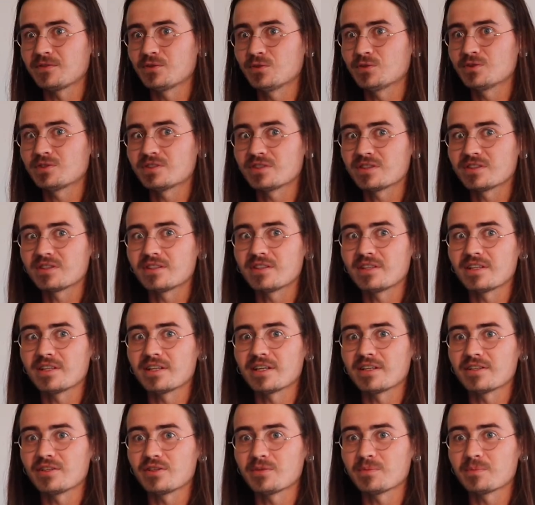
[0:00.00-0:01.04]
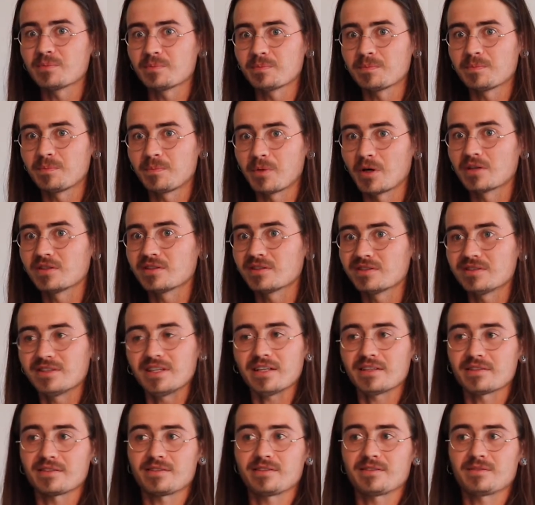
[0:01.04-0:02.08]
you sit there and you ponder
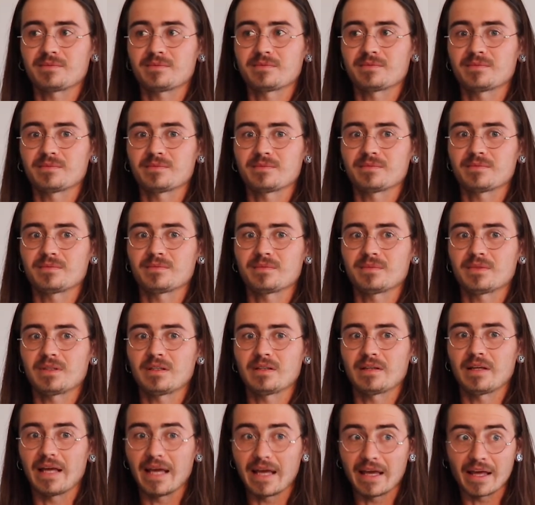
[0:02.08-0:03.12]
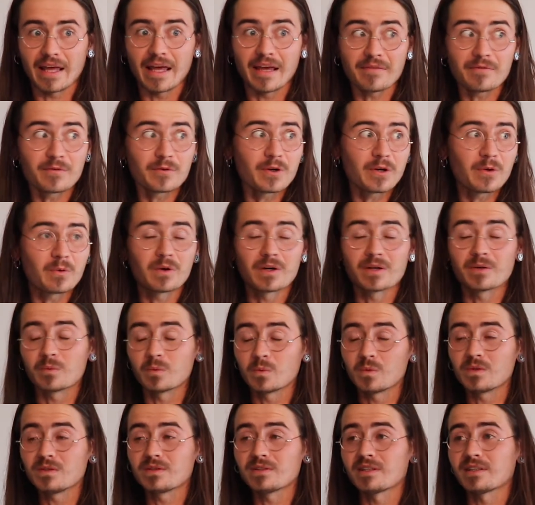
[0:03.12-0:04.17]
death, everyone
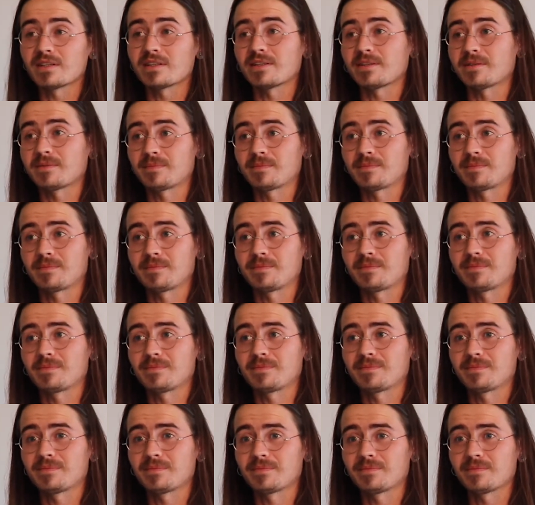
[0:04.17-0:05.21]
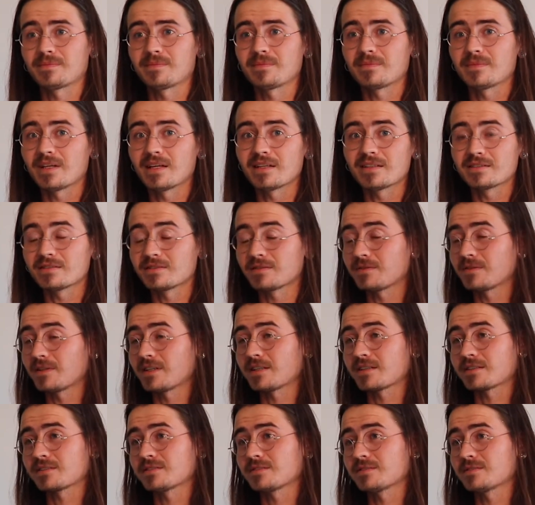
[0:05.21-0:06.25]
will die. That is a
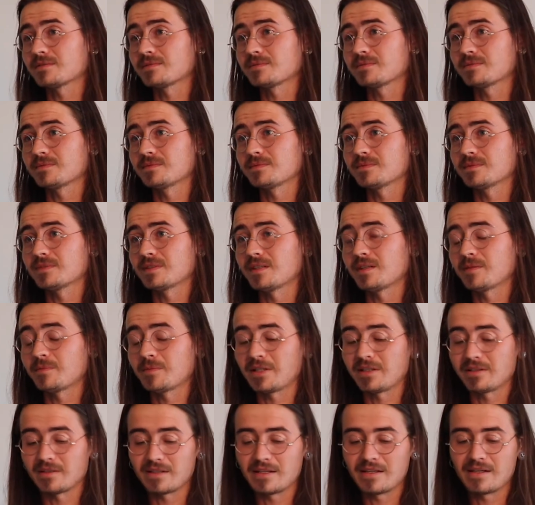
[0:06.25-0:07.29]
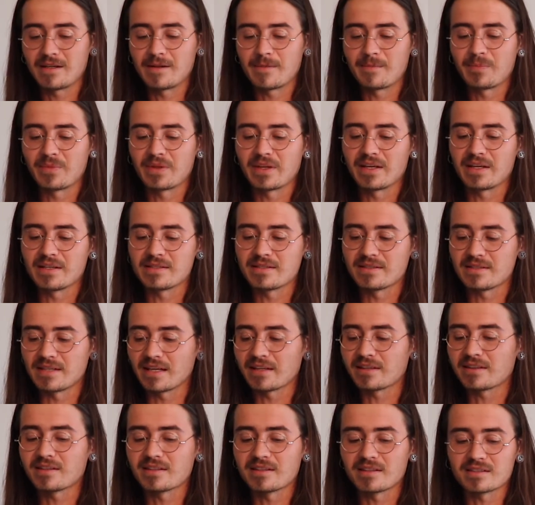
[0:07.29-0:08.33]
fact. I mean,
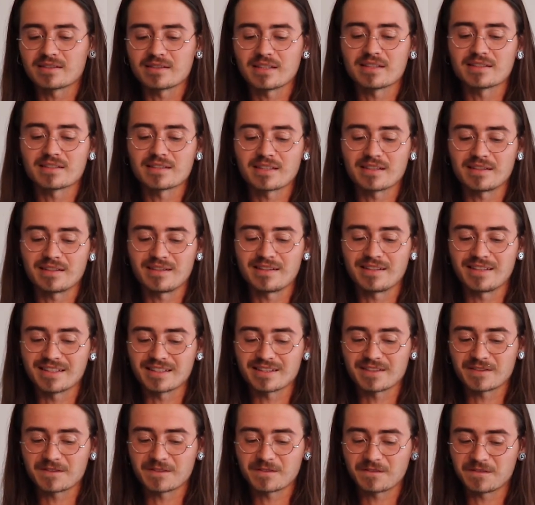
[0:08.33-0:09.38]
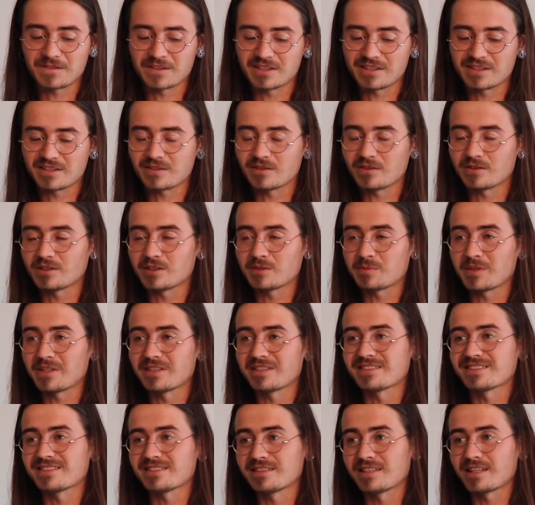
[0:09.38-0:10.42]
death in the sense that this physical
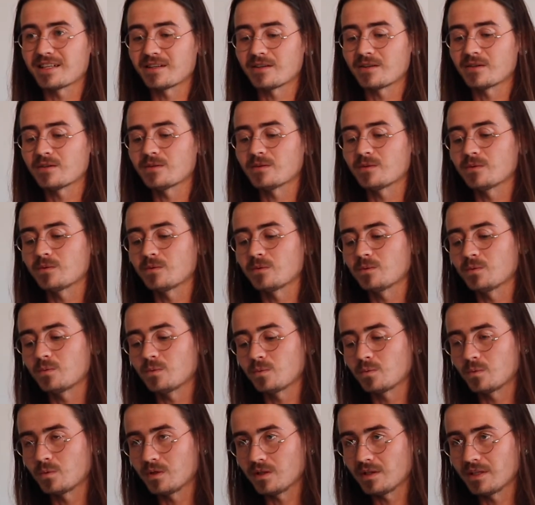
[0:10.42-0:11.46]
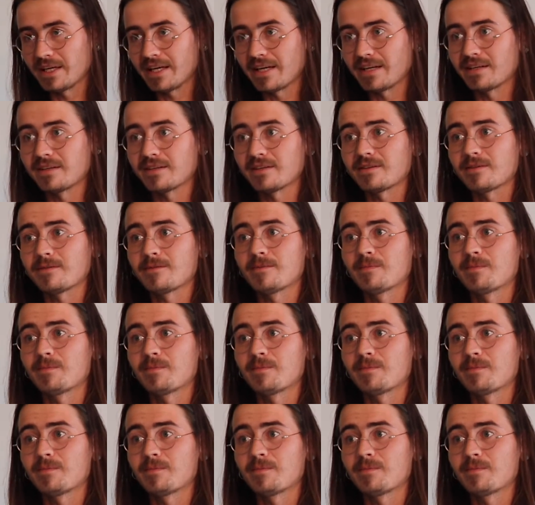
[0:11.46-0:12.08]
experience now will end.